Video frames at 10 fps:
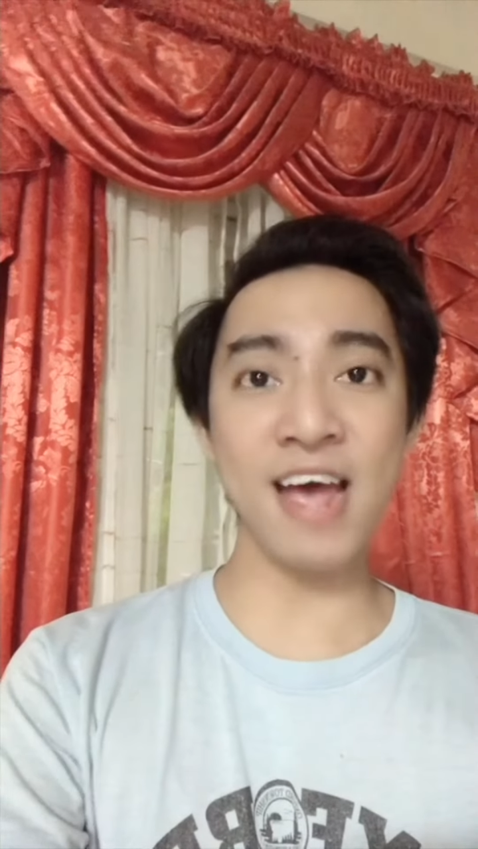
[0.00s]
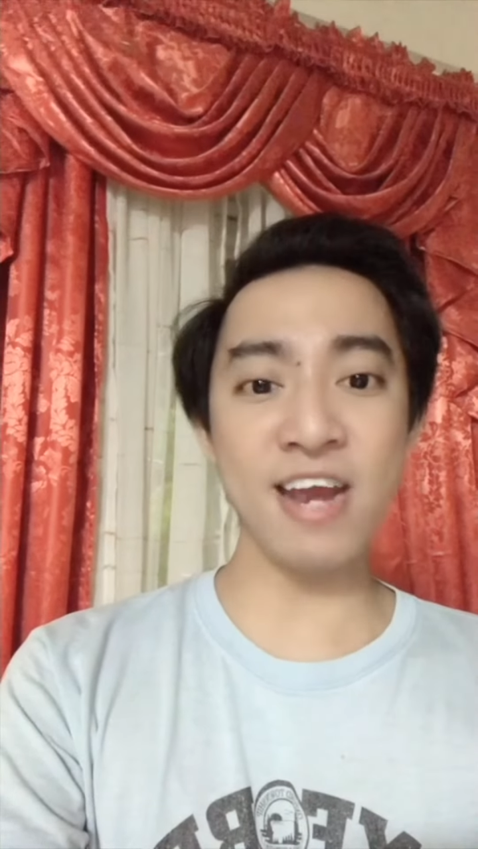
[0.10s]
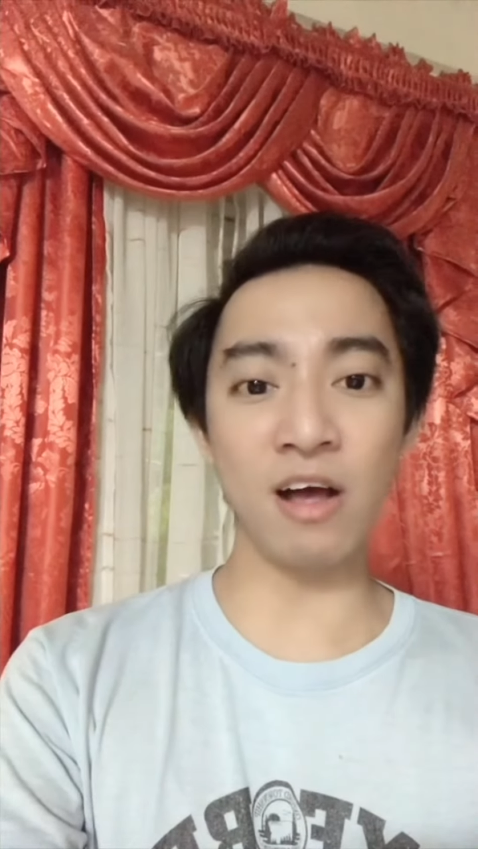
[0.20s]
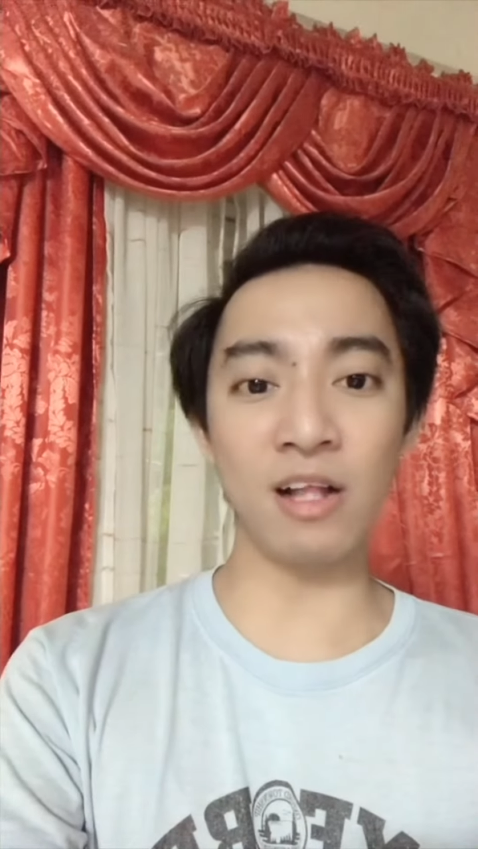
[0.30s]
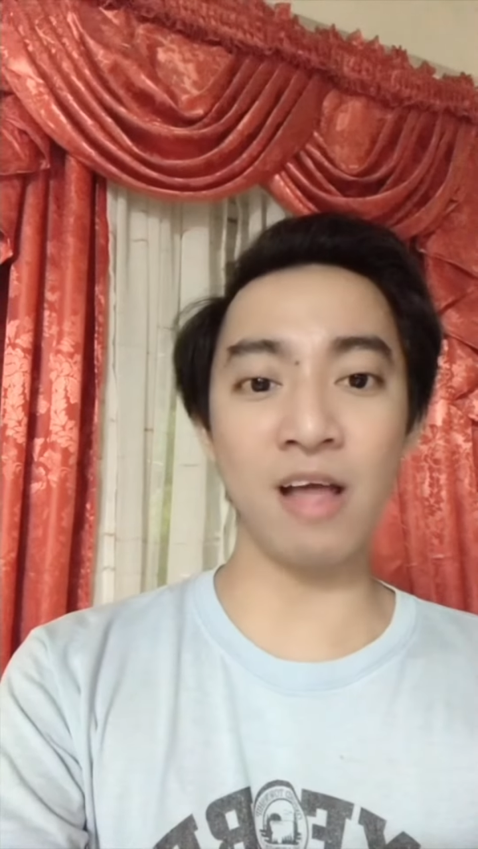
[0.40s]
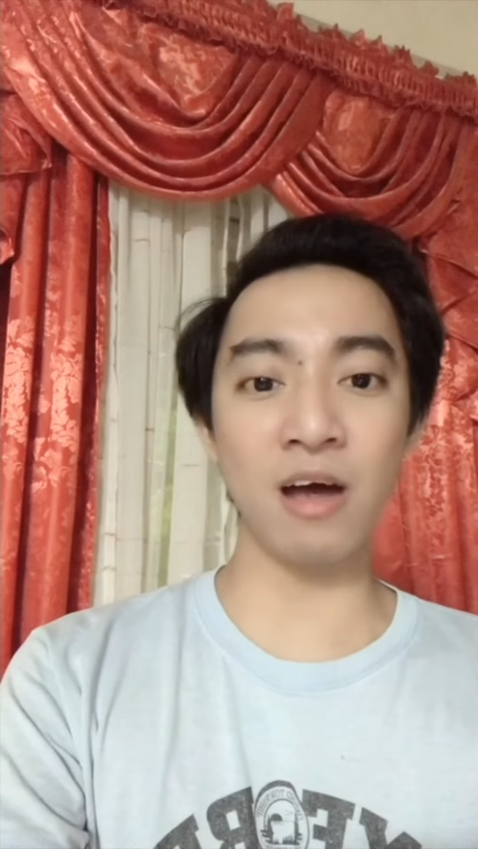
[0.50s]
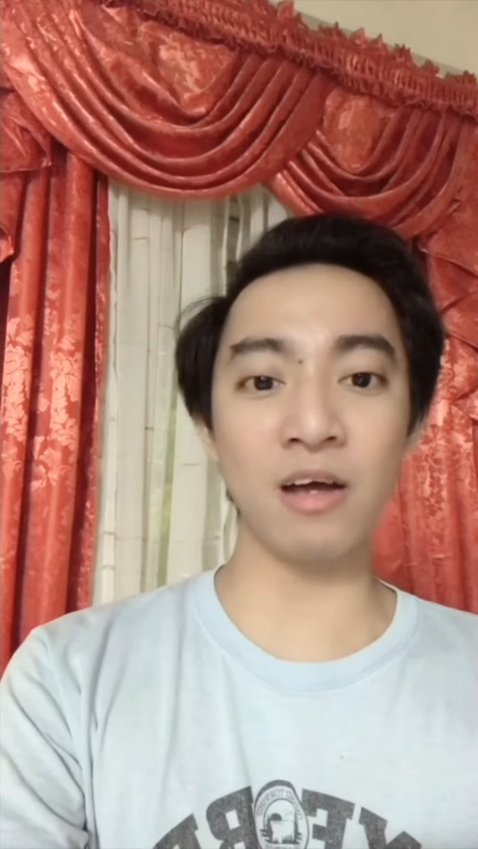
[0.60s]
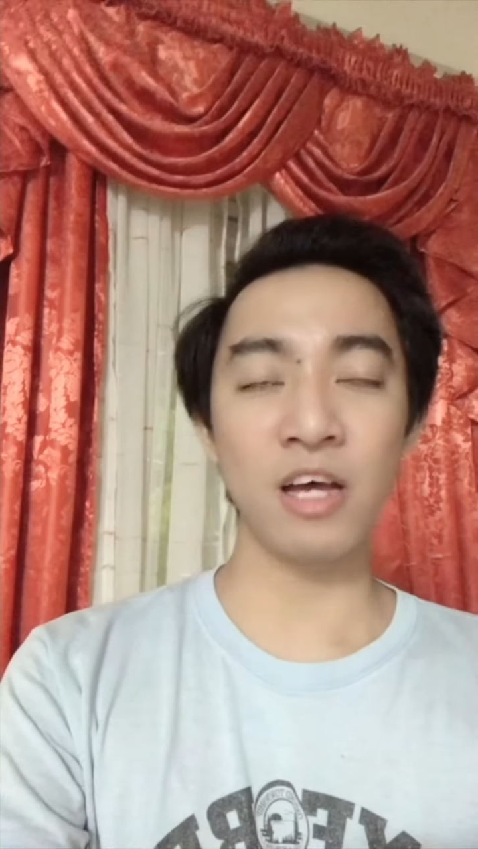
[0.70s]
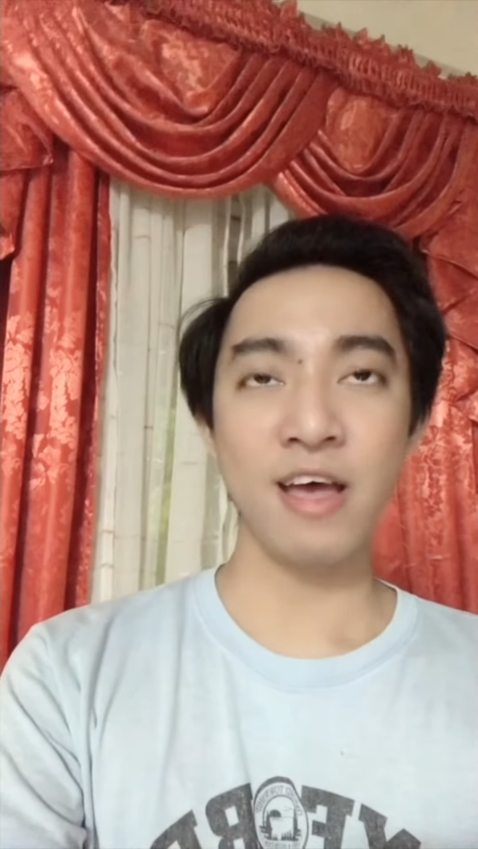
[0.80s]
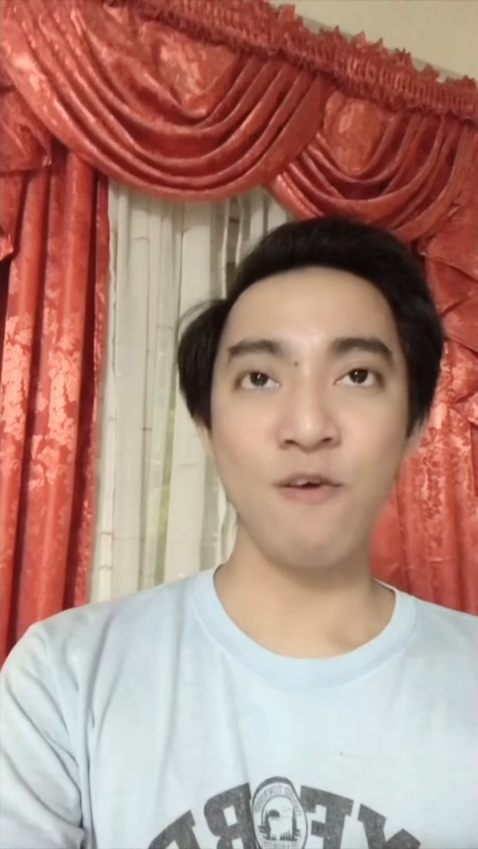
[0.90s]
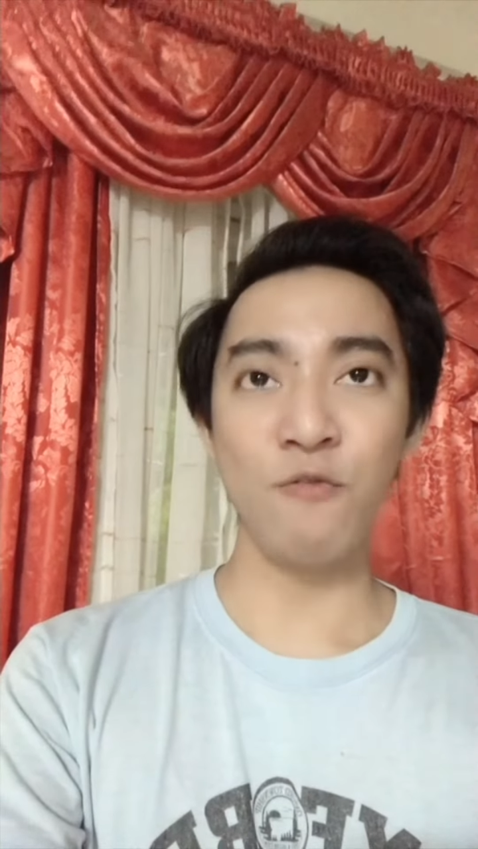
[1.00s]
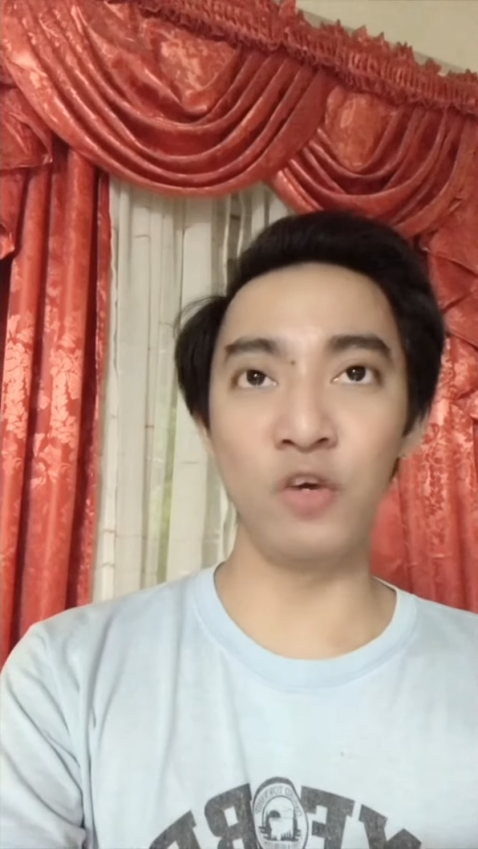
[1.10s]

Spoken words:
o'clock, 1st